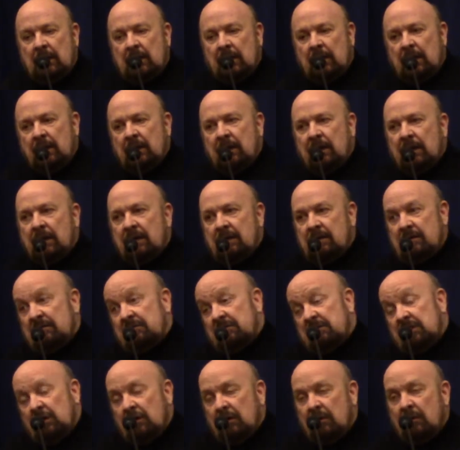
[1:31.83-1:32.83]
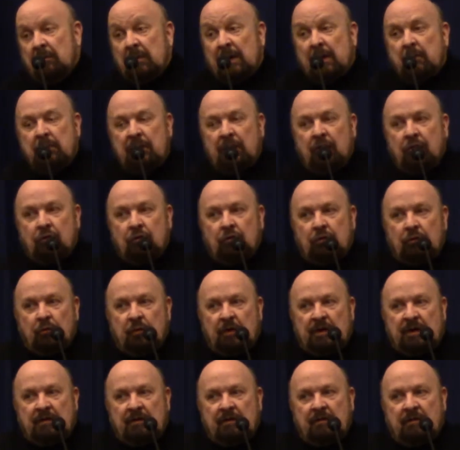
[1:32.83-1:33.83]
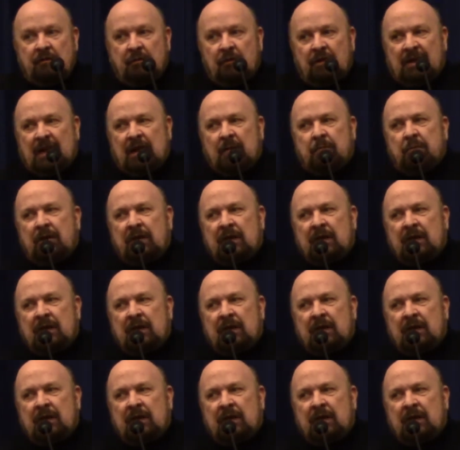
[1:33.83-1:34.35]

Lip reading: And that, you know, maybe there are good reasons for that,